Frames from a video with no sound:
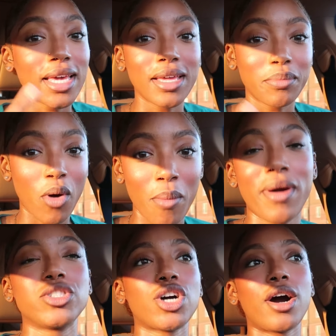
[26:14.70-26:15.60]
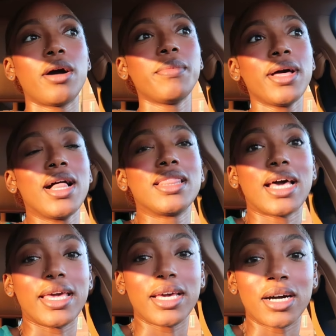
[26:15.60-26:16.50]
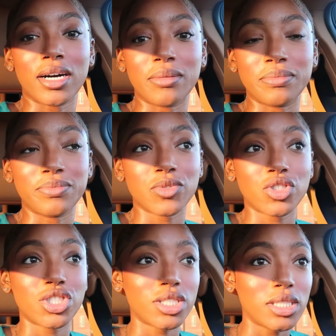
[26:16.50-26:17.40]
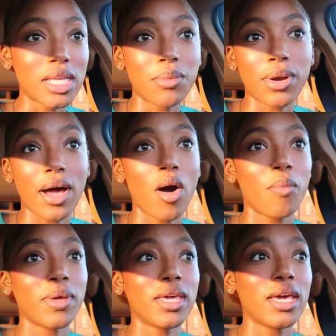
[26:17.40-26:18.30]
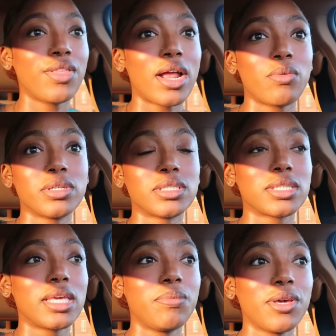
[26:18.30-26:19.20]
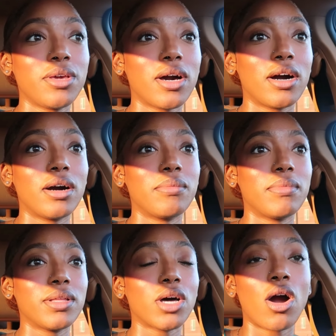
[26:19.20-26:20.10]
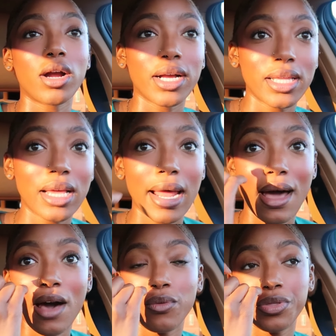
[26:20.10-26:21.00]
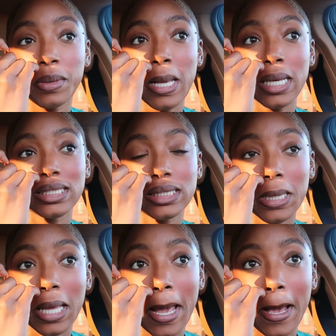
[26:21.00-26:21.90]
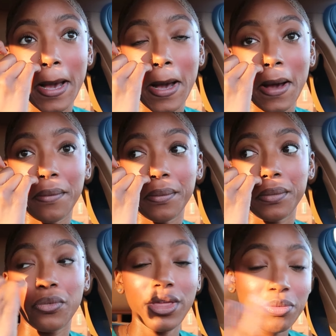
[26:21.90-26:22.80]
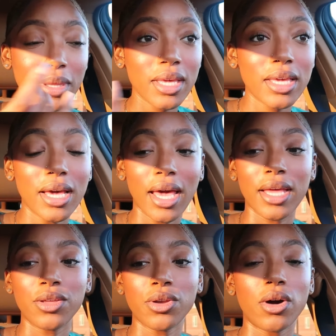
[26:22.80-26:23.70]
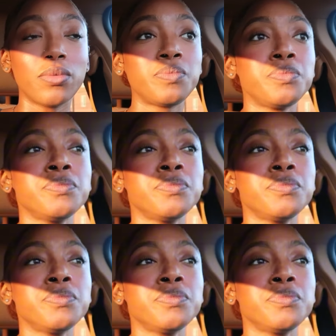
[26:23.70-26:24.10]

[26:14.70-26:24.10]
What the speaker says: in on my job, like she's able to help me. And then I was keeping the RN that I have with me with me, and you know,